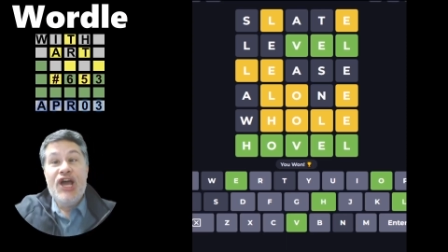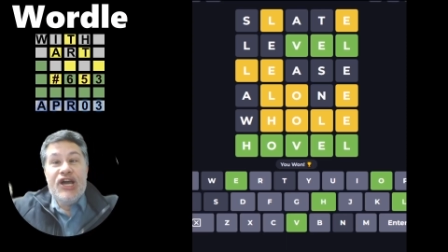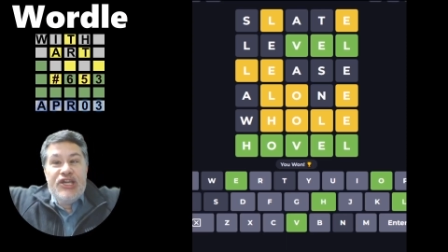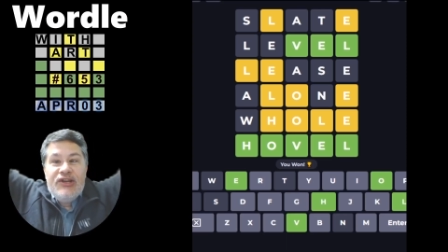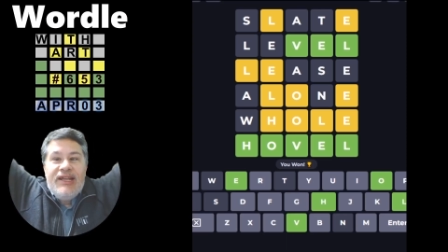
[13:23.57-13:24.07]

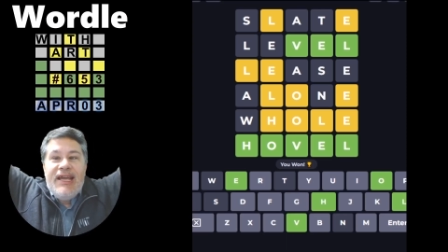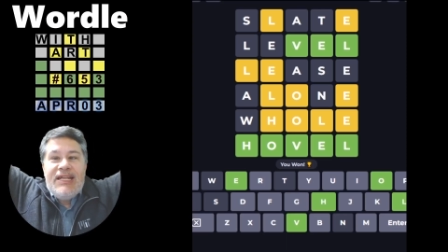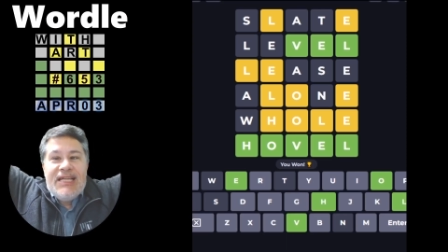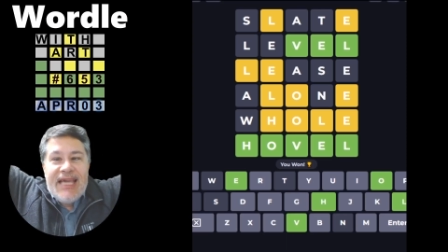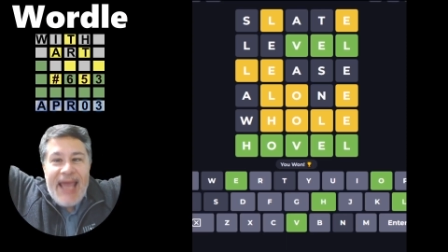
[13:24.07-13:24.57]
You need
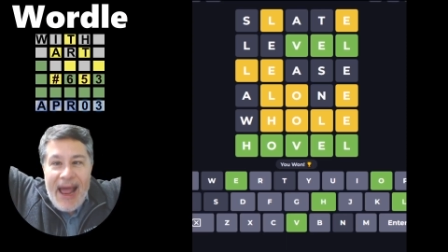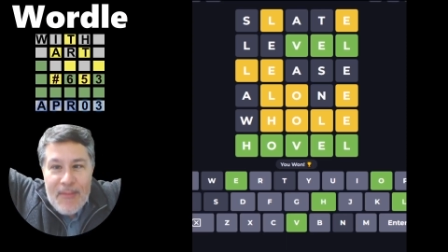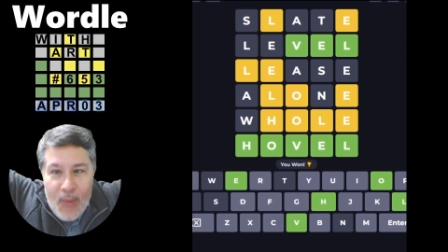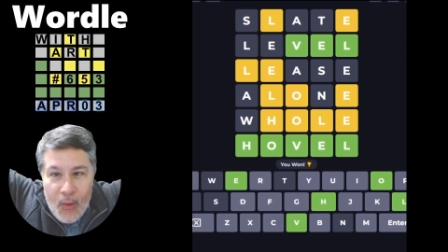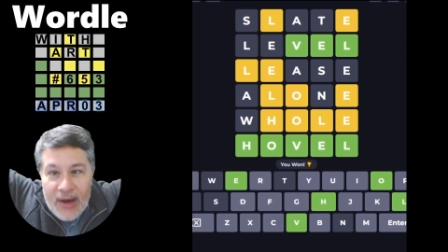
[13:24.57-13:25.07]
to get
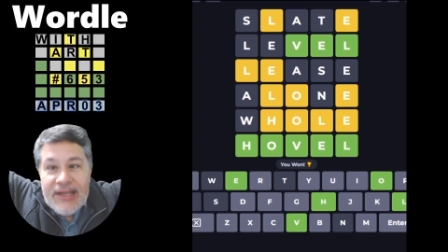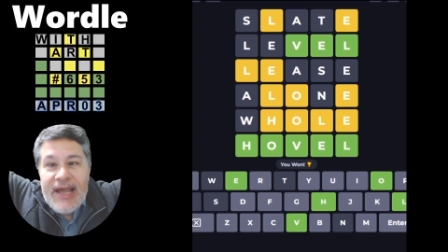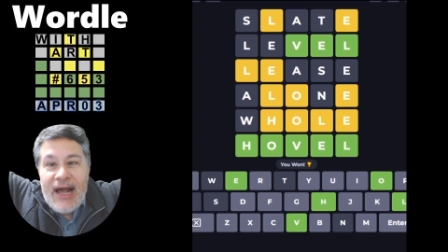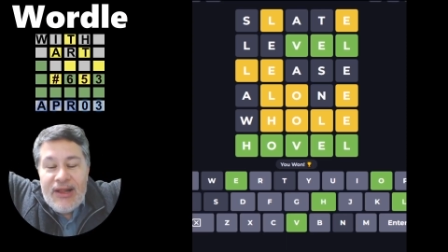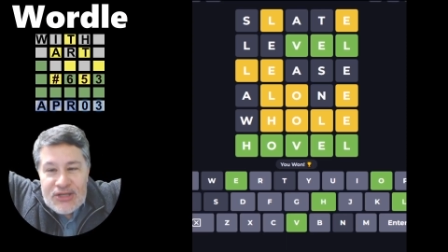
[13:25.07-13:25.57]
more
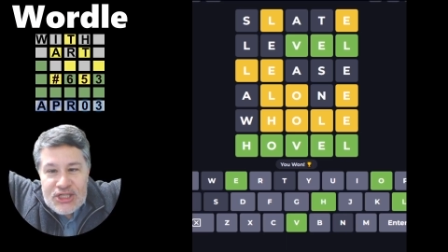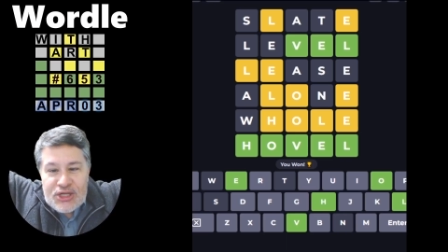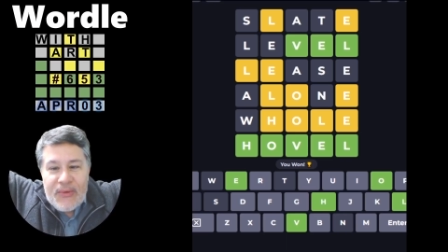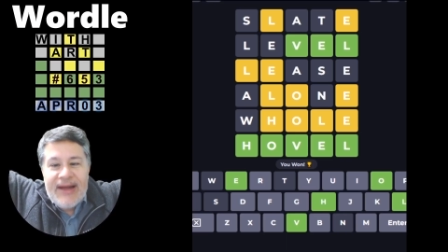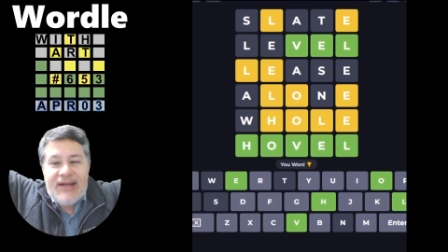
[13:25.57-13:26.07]
yellow
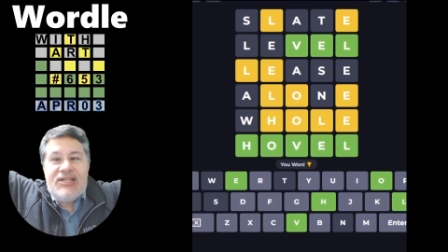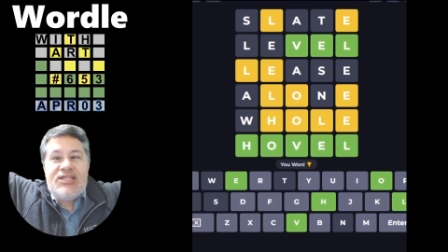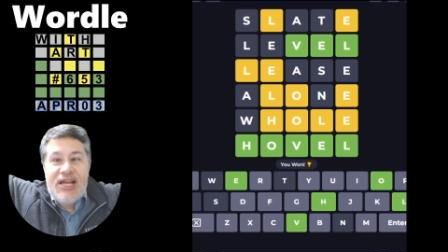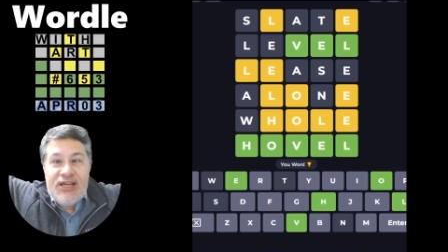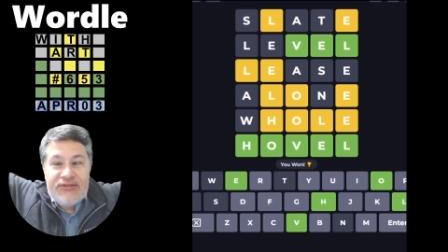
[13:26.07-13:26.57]
squares
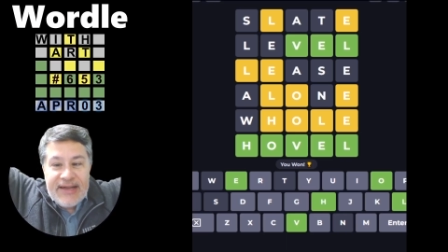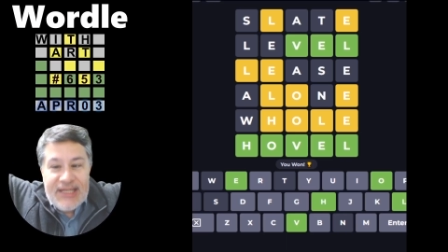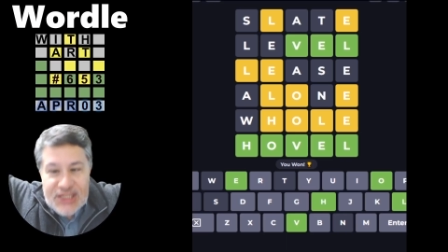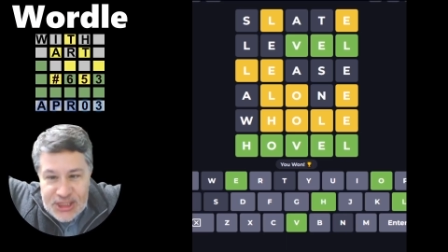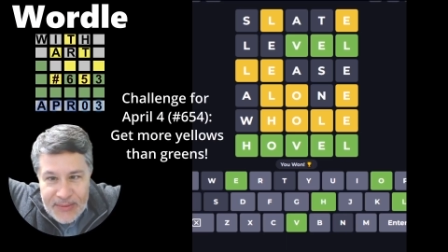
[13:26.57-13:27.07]
than
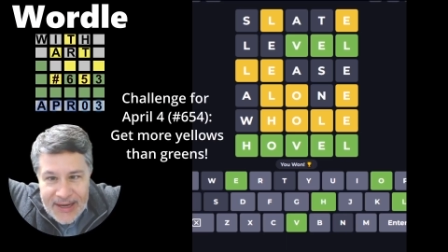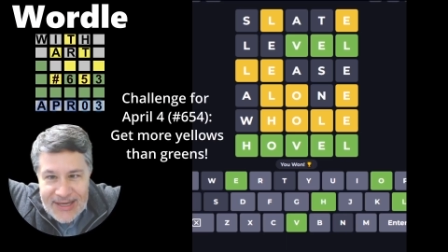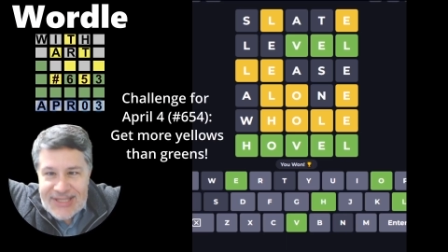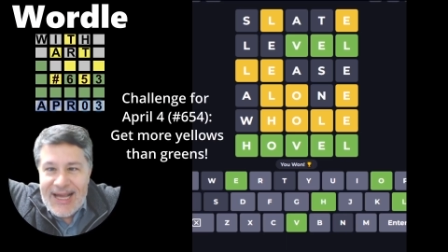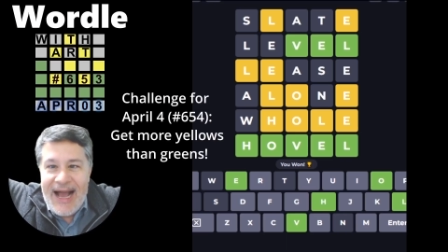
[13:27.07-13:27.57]
green
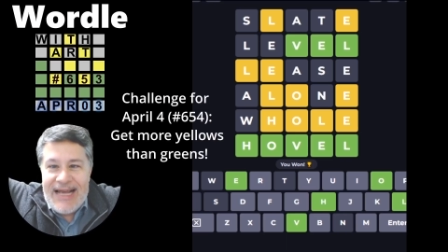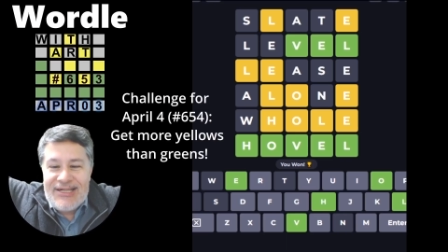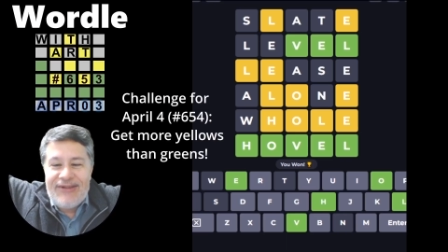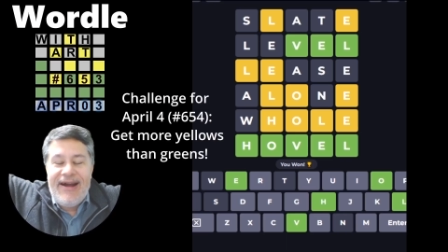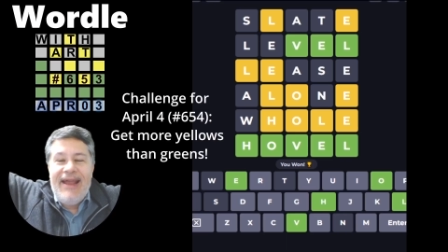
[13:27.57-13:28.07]
squares, guys,
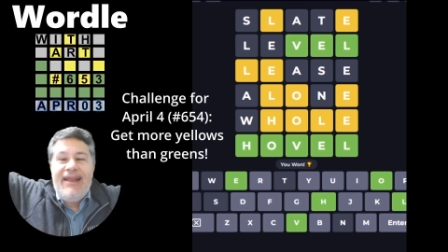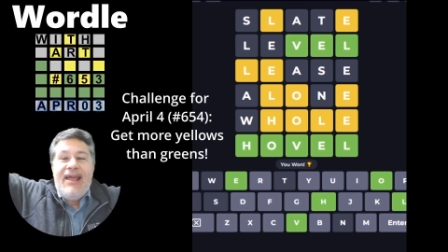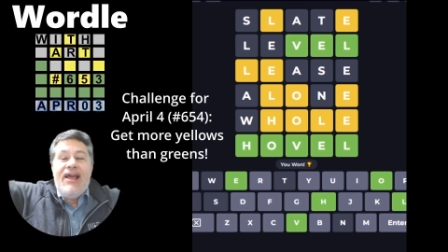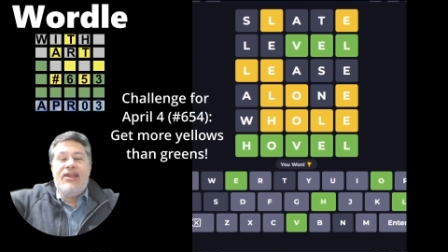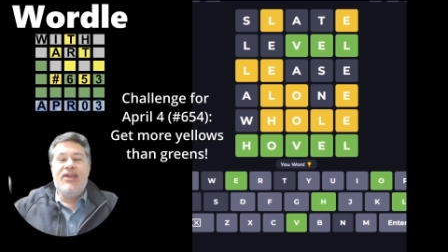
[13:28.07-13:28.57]
all right?
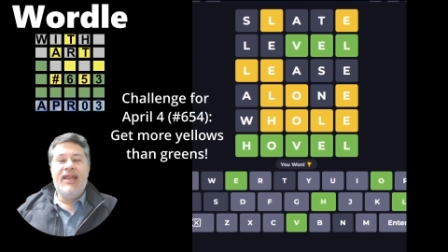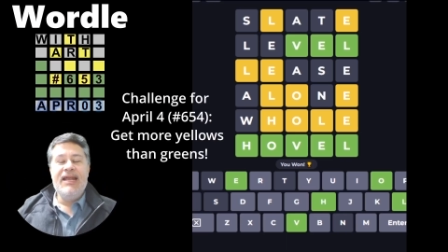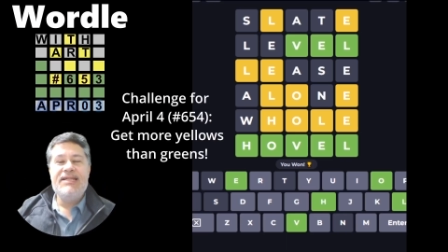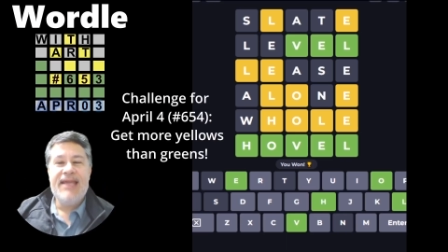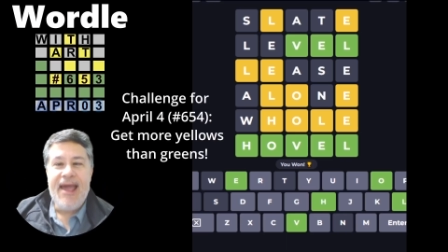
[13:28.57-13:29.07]
You need
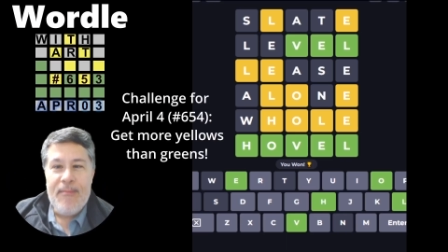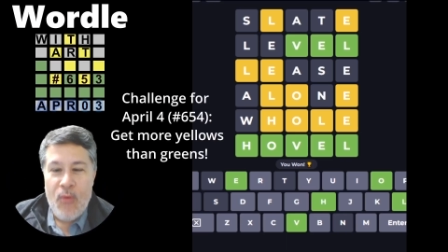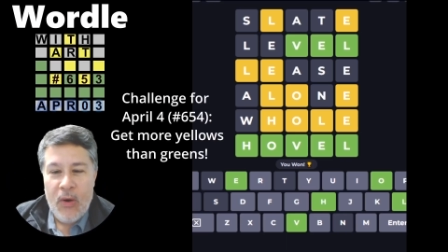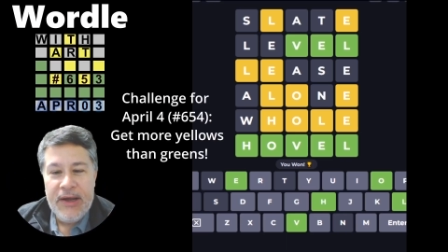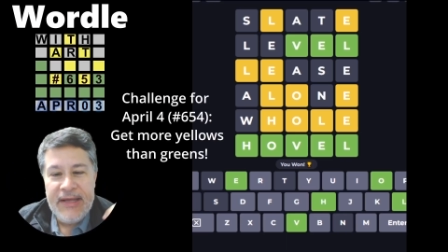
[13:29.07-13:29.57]
to get
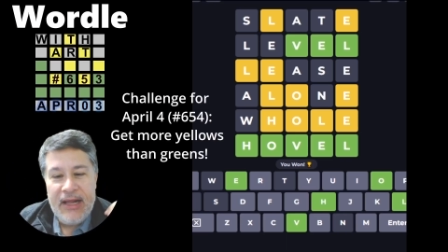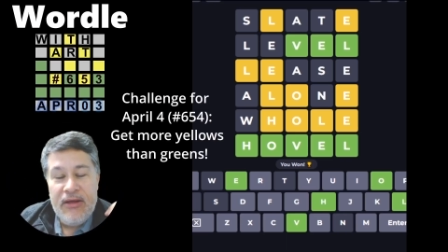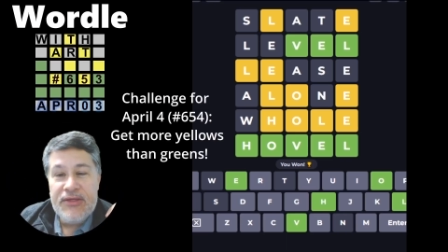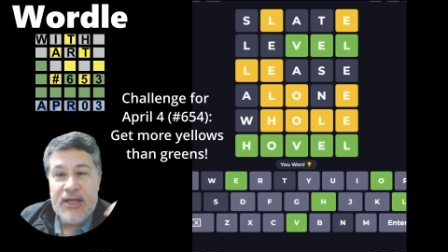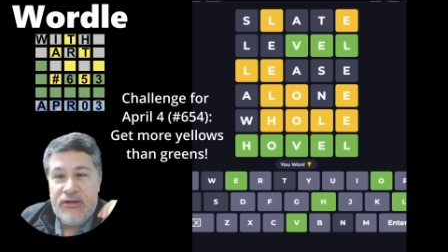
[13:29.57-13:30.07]
more
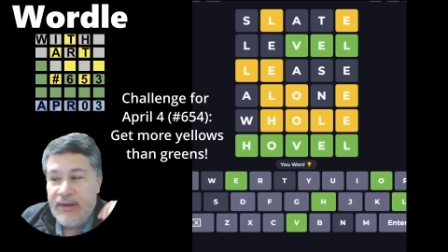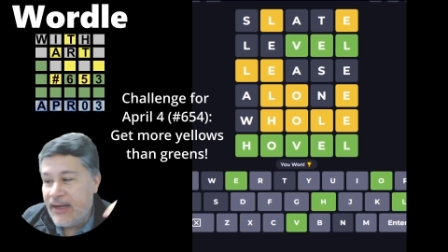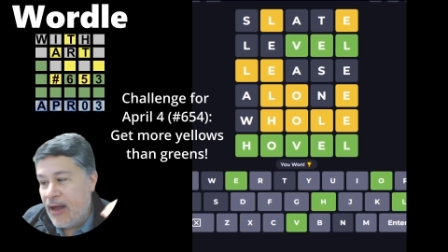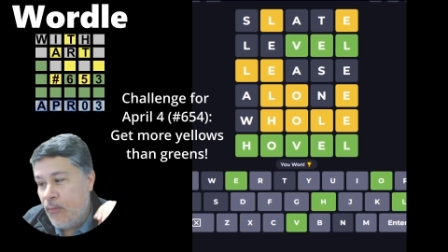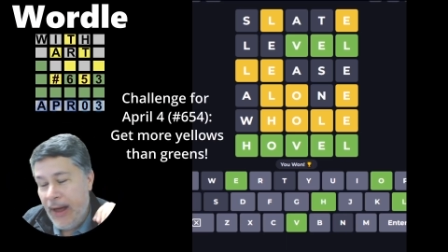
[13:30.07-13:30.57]
yellow than green.
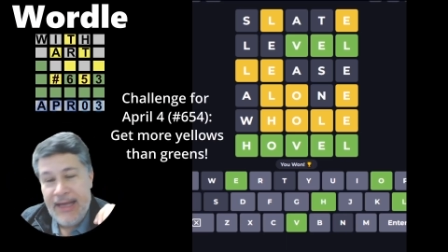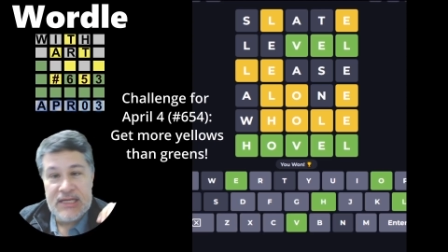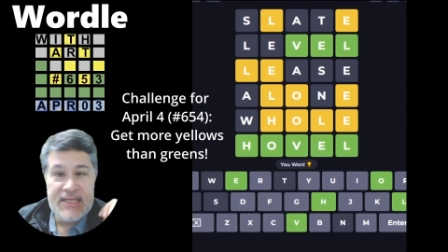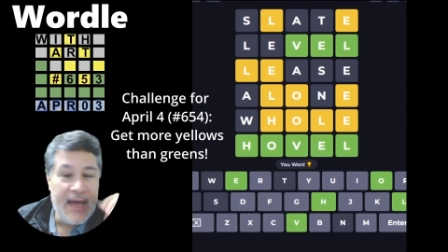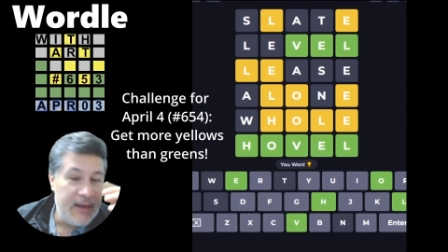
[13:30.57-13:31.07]
Now, why is
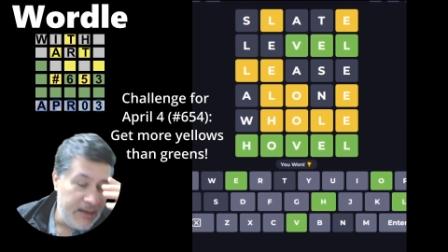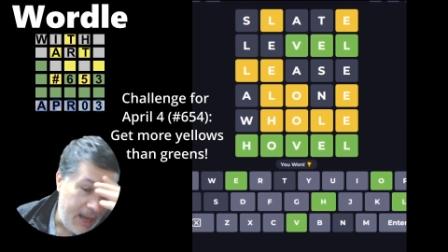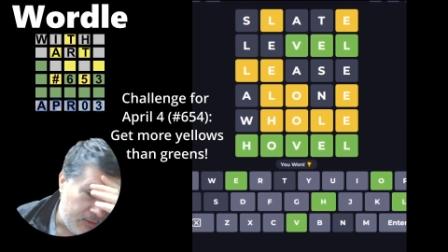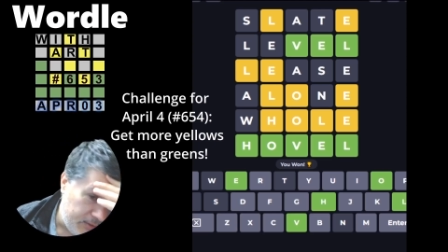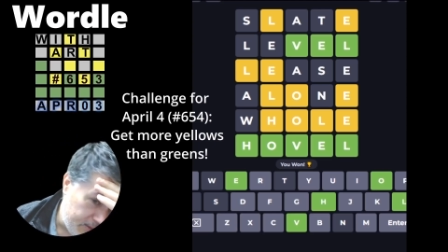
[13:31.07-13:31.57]
that
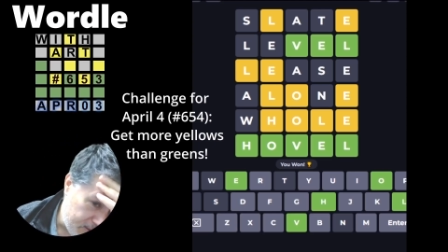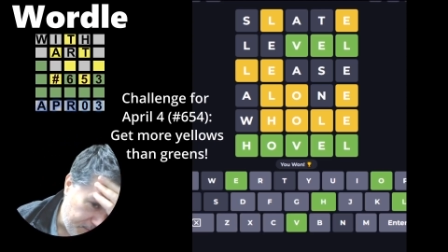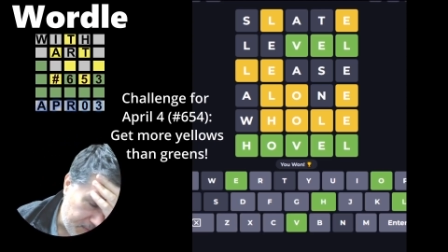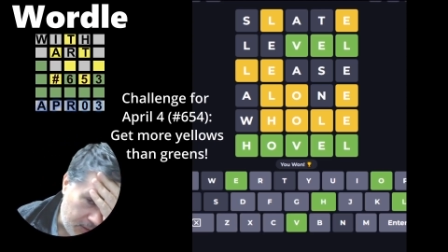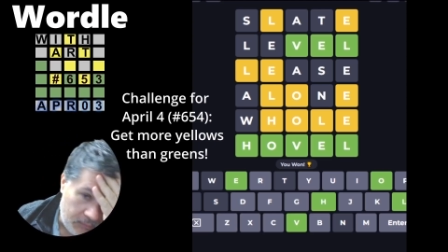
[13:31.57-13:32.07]
inherently
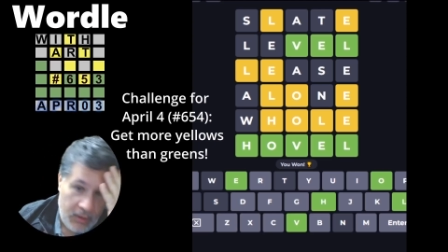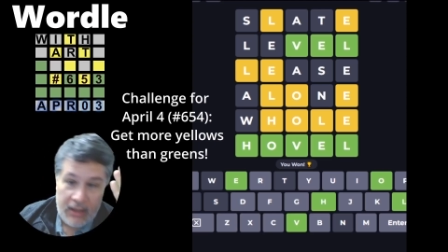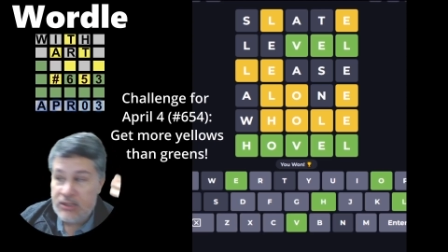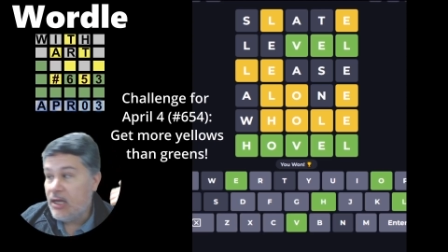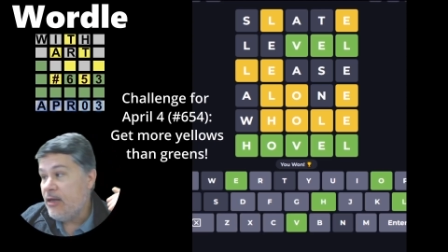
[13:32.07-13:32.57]
difficult? Well,
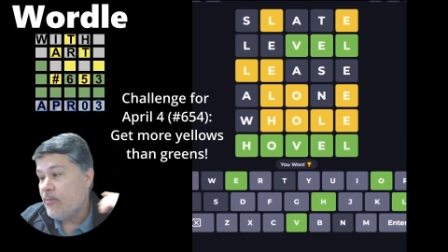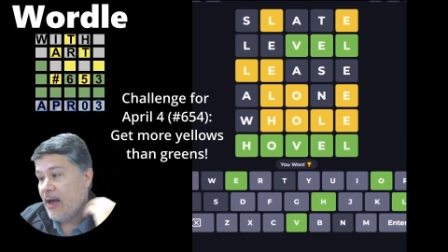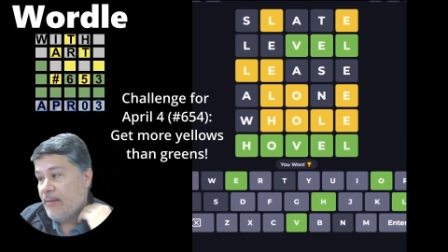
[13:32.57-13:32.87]
I'll tell you why.